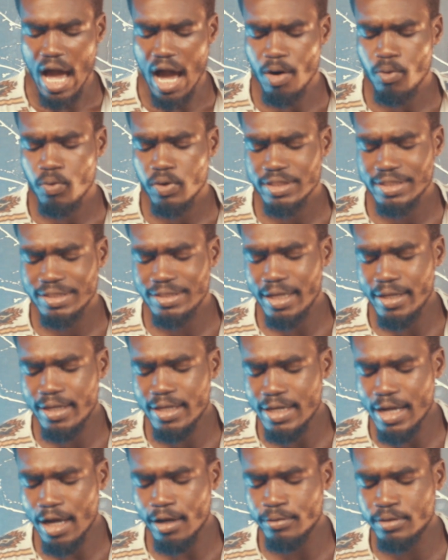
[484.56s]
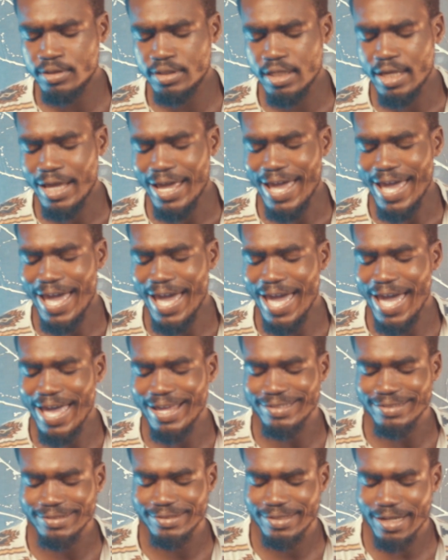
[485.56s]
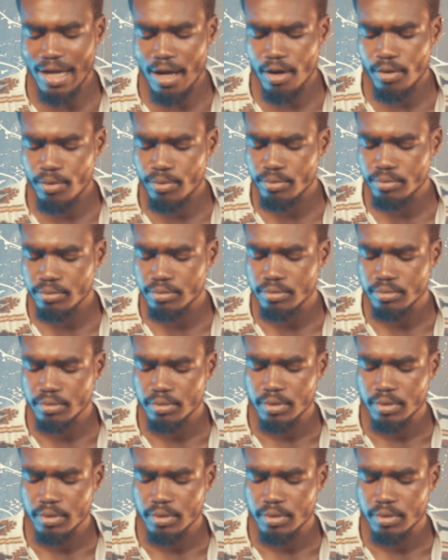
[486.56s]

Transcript: I was taken out and down